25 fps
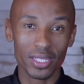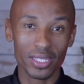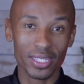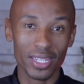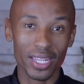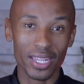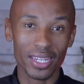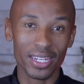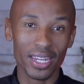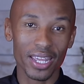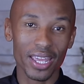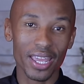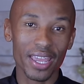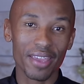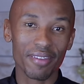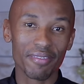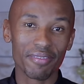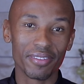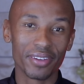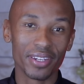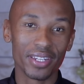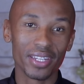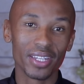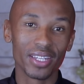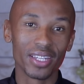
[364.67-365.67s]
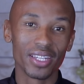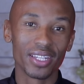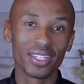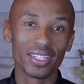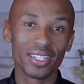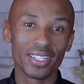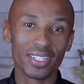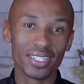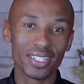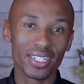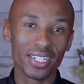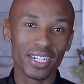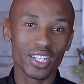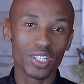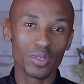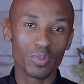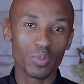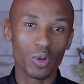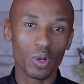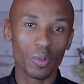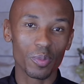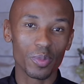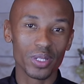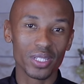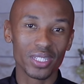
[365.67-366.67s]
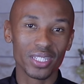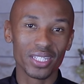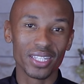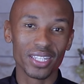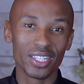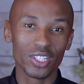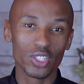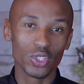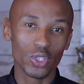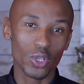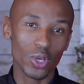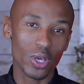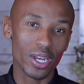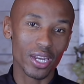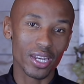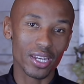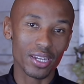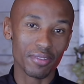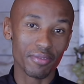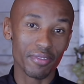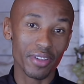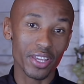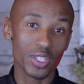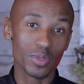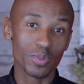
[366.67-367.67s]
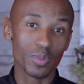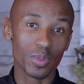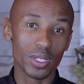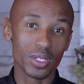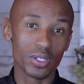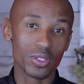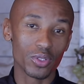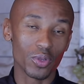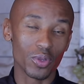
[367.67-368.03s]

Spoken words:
is that every distressed property is not an investment.